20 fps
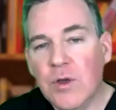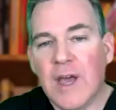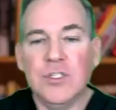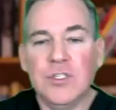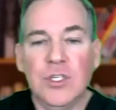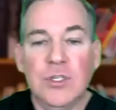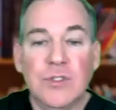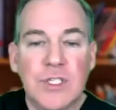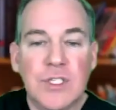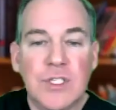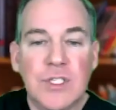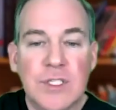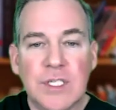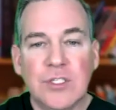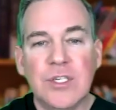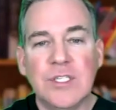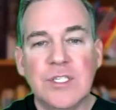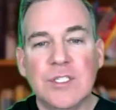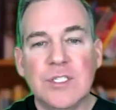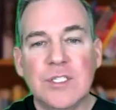have to use it
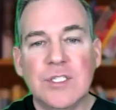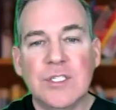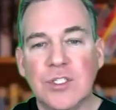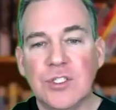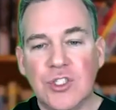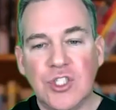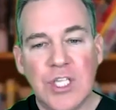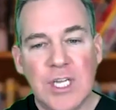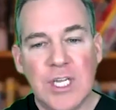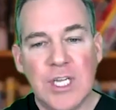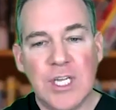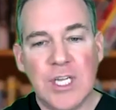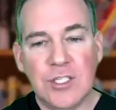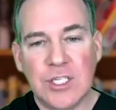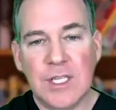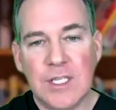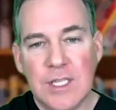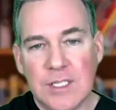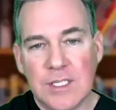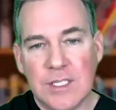to transition to
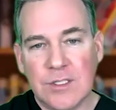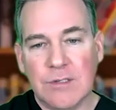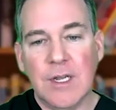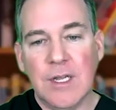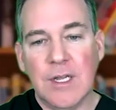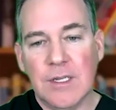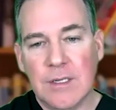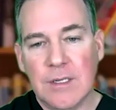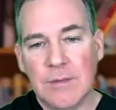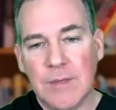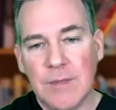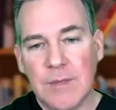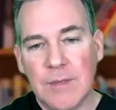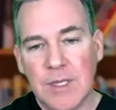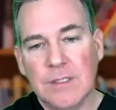change, I think that's great. Yeah. I